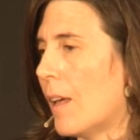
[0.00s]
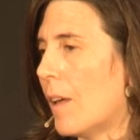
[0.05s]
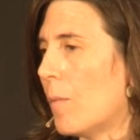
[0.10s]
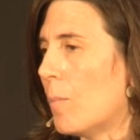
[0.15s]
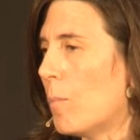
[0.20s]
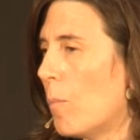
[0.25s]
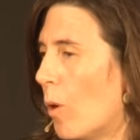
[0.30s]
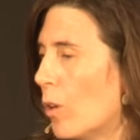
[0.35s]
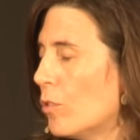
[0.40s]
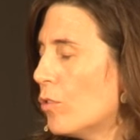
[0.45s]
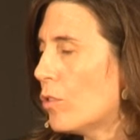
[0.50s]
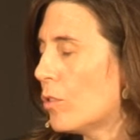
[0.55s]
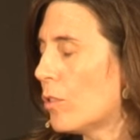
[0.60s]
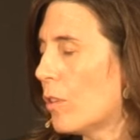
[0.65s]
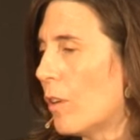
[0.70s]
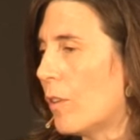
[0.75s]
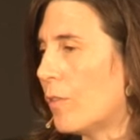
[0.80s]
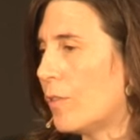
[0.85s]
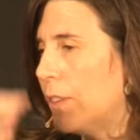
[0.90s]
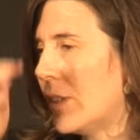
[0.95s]
most
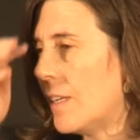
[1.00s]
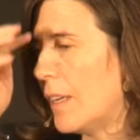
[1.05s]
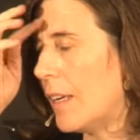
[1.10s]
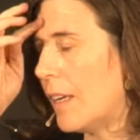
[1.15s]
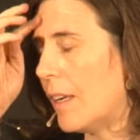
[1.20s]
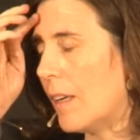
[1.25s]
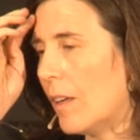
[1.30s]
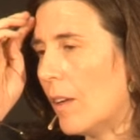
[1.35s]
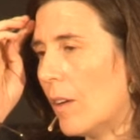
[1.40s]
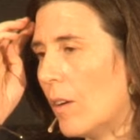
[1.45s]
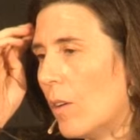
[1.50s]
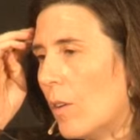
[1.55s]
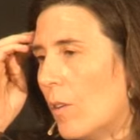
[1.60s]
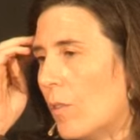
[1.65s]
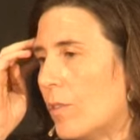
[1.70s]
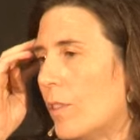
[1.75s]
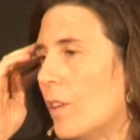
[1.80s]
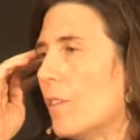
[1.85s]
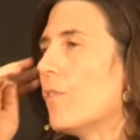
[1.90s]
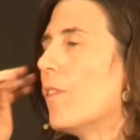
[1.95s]
of
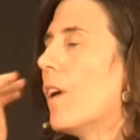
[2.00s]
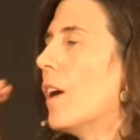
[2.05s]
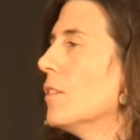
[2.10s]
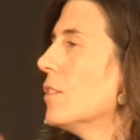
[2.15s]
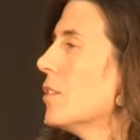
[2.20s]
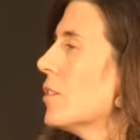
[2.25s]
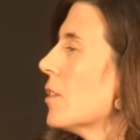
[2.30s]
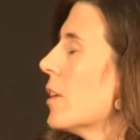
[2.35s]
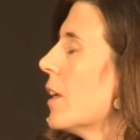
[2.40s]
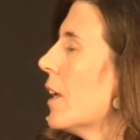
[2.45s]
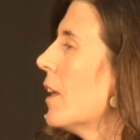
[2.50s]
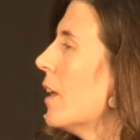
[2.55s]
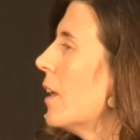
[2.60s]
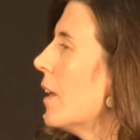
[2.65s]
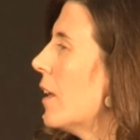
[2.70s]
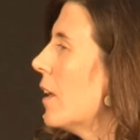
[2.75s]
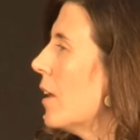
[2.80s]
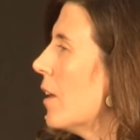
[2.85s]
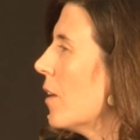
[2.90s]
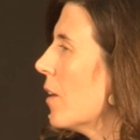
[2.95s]
the funds
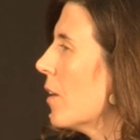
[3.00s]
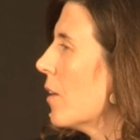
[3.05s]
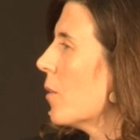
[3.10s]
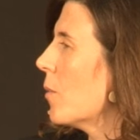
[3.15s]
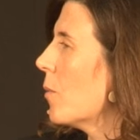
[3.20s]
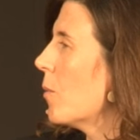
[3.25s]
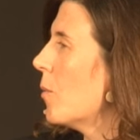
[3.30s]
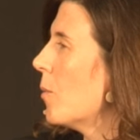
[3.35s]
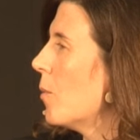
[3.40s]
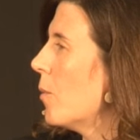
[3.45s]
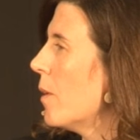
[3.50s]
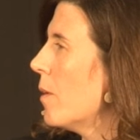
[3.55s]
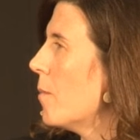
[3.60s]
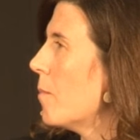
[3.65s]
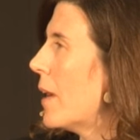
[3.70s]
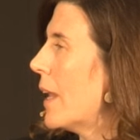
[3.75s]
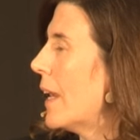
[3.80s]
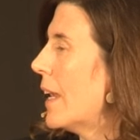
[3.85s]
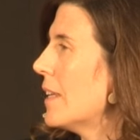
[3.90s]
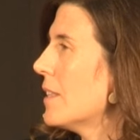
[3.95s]
we
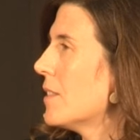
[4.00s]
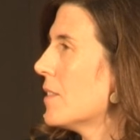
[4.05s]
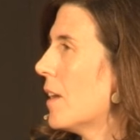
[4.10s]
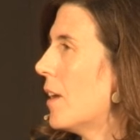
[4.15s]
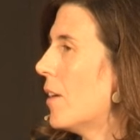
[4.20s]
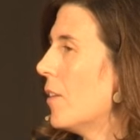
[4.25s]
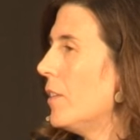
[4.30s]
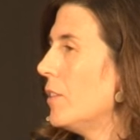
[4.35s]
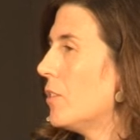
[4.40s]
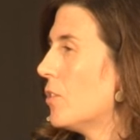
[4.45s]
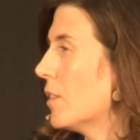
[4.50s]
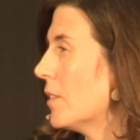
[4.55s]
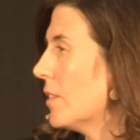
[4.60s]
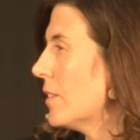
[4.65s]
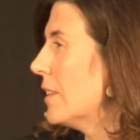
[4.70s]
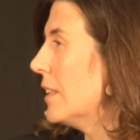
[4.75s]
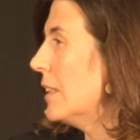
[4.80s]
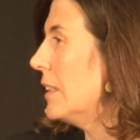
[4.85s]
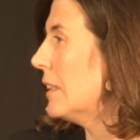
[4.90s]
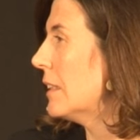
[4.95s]
manage are
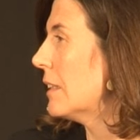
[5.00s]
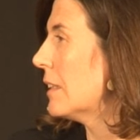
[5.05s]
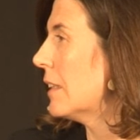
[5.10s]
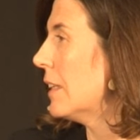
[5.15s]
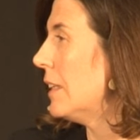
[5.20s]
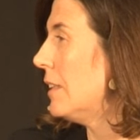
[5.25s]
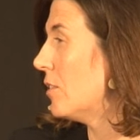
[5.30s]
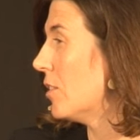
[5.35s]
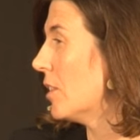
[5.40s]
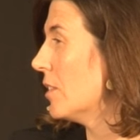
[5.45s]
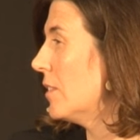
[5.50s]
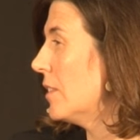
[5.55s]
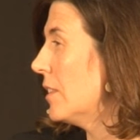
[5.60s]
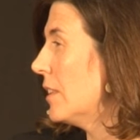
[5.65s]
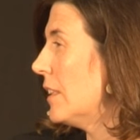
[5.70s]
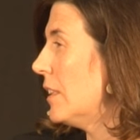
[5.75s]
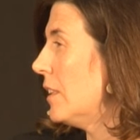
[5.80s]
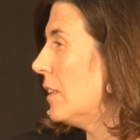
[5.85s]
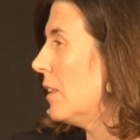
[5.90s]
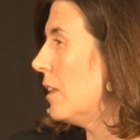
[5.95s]

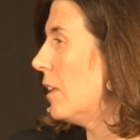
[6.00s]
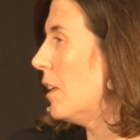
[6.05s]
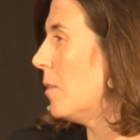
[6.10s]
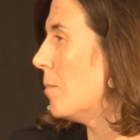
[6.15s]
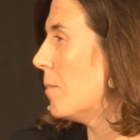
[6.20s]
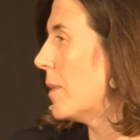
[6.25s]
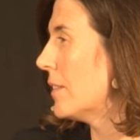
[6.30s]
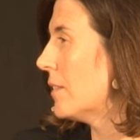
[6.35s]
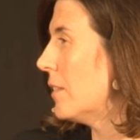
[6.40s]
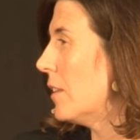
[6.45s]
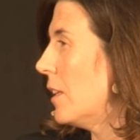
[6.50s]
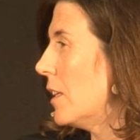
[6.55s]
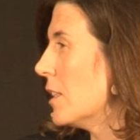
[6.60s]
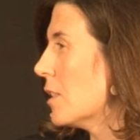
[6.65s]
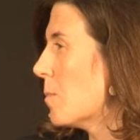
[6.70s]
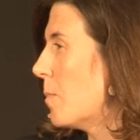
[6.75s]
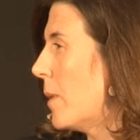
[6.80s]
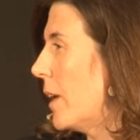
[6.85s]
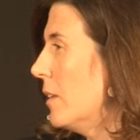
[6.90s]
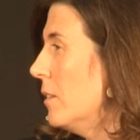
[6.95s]
interested in investing in
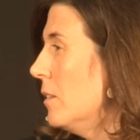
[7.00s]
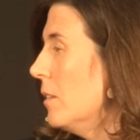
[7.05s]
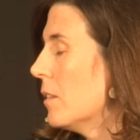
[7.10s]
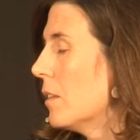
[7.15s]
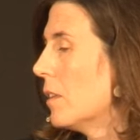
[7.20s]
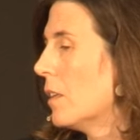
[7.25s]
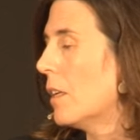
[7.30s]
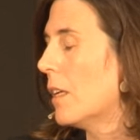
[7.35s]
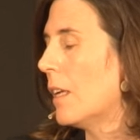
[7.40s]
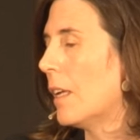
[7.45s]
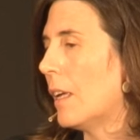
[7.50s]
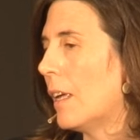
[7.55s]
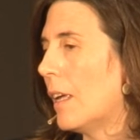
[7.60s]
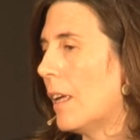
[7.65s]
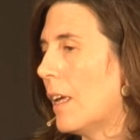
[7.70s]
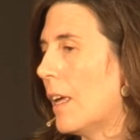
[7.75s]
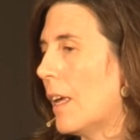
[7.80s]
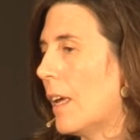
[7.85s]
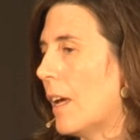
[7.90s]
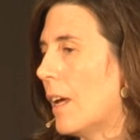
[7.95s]
Spain,
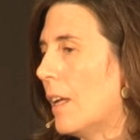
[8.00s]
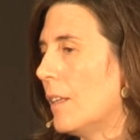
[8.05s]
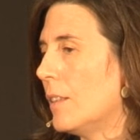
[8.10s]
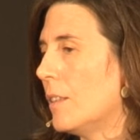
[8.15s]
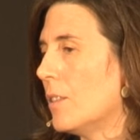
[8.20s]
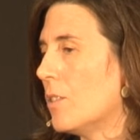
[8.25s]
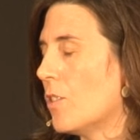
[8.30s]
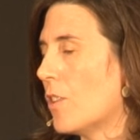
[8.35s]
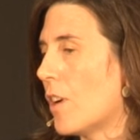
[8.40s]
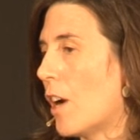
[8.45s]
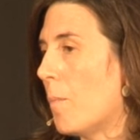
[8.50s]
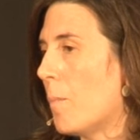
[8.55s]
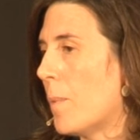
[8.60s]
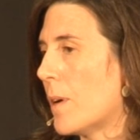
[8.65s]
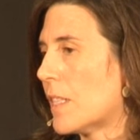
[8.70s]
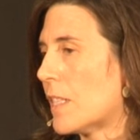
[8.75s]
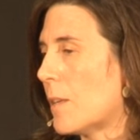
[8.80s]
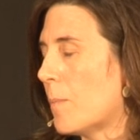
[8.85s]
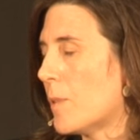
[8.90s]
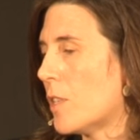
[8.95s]
and the general
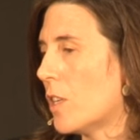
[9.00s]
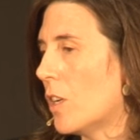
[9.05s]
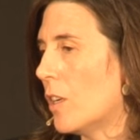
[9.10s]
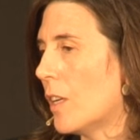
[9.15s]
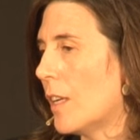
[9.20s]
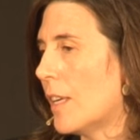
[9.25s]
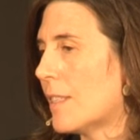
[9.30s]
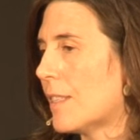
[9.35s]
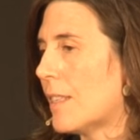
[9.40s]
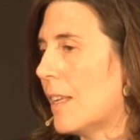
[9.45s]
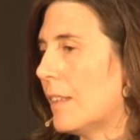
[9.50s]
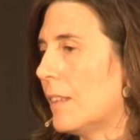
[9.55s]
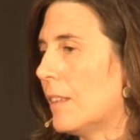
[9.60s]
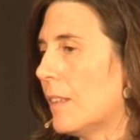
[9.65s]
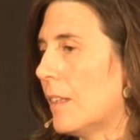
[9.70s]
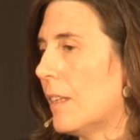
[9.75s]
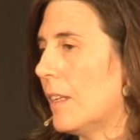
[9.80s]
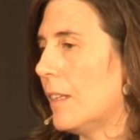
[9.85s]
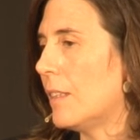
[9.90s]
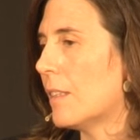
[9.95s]
perception is
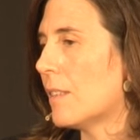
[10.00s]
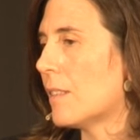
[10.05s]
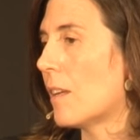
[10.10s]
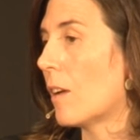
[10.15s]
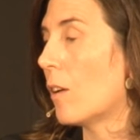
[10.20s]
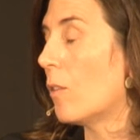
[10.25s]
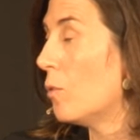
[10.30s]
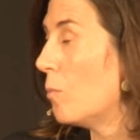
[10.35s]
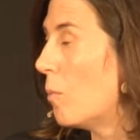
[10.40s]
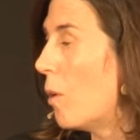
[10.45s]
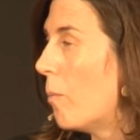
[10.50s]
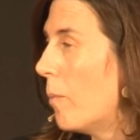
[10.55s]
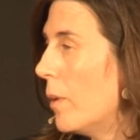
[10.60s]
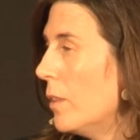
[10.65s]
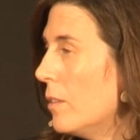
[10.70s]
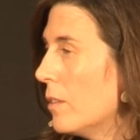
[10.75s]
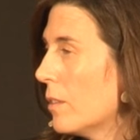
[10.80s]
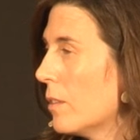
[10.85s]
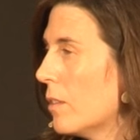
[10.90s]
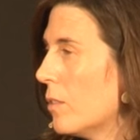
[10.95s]
that it is a good
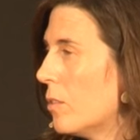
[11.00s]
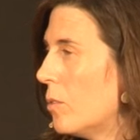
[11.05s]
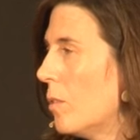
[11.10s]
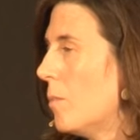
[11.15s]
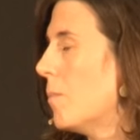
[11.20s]
moment to